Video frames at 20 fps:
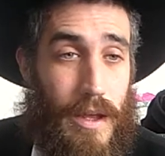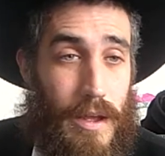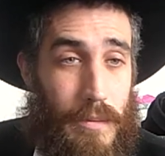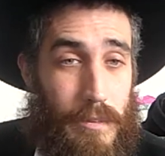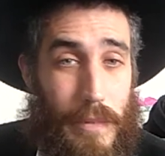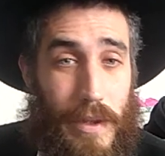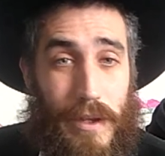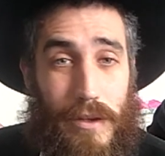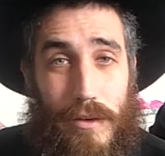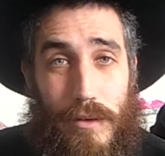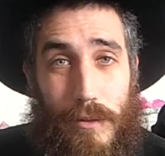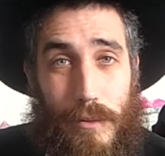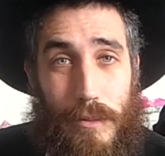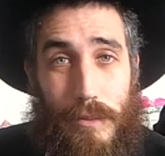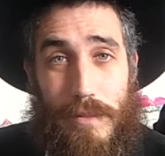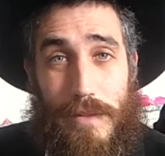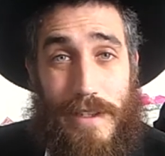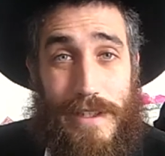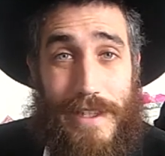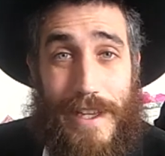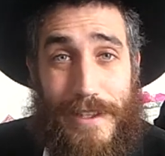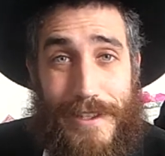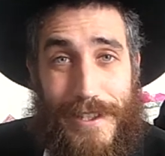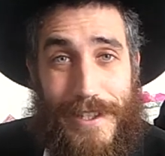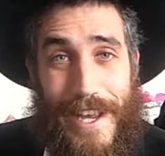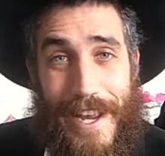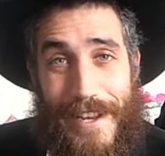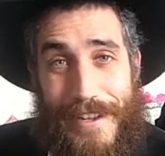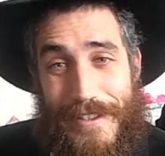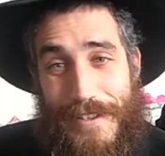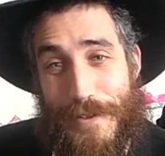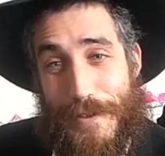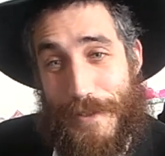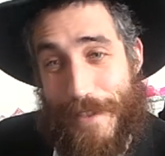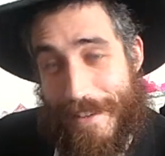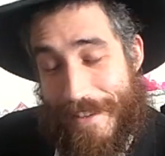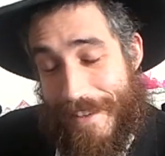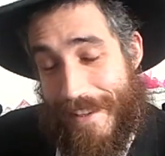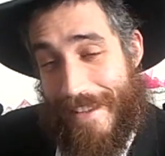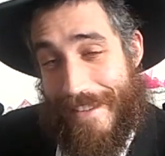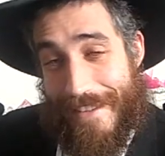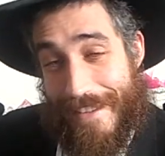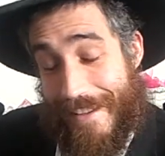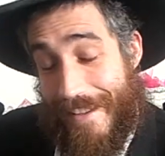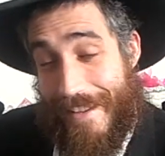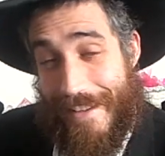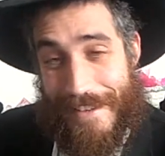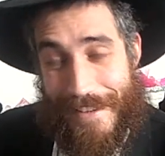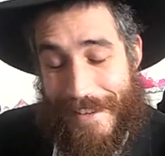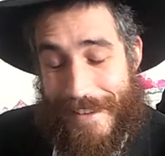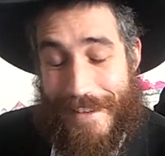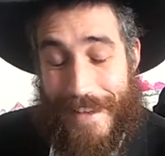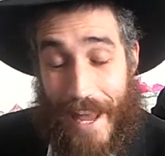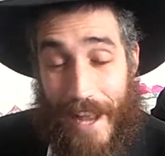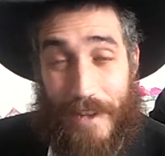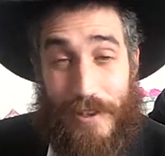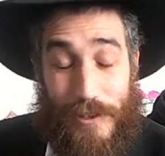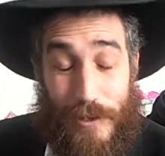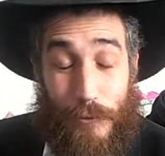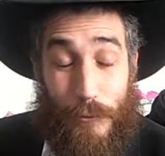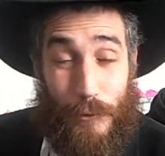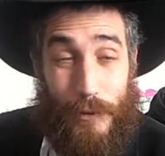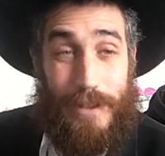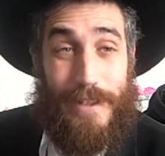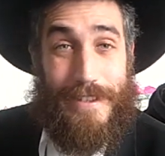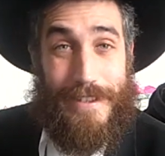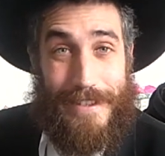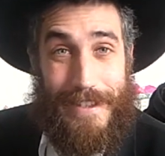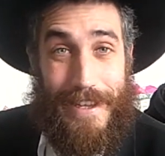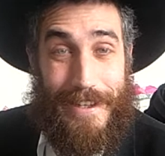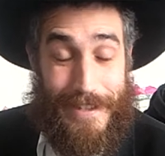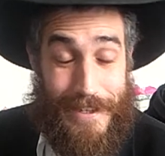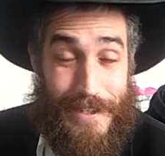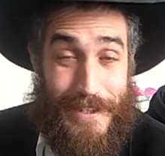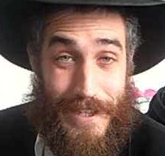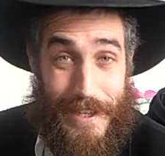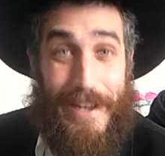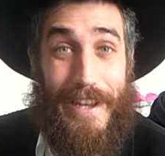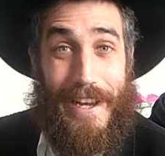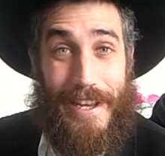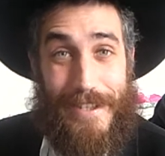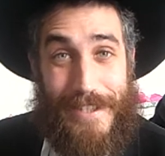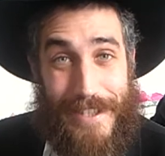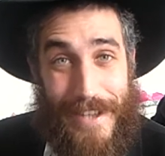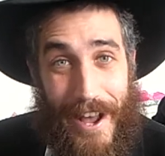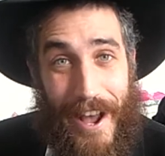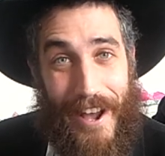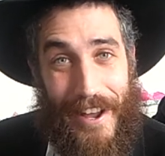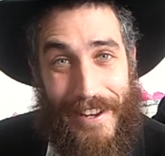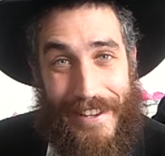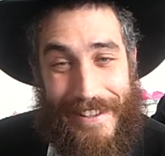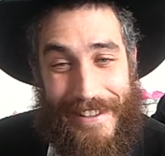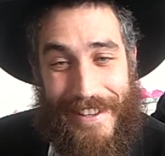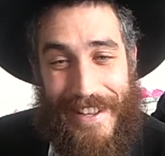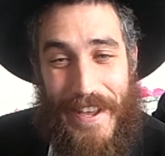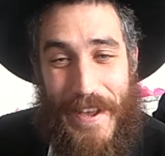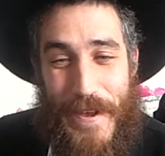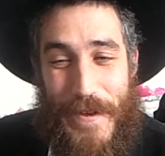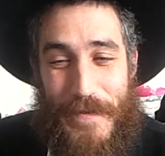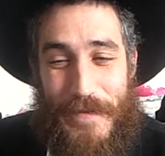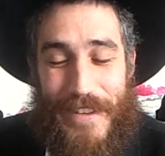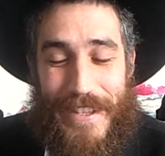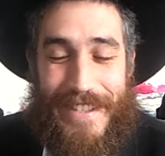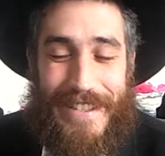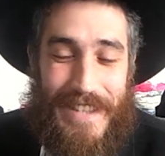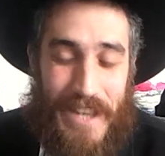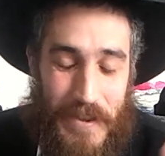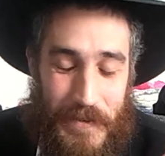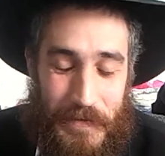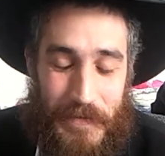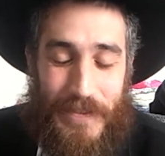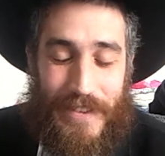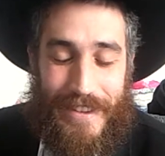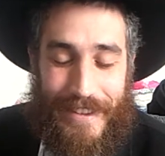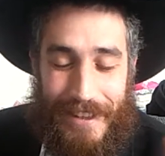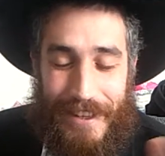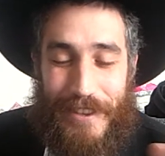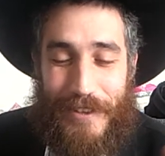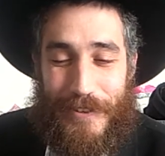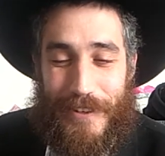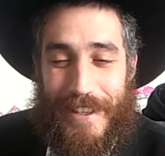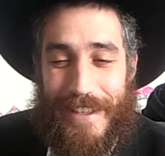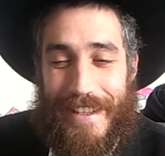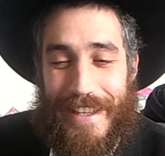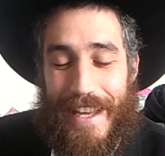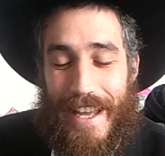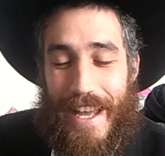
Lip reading: make you desensitized to it. That it's actually it's a sin against God. But either way,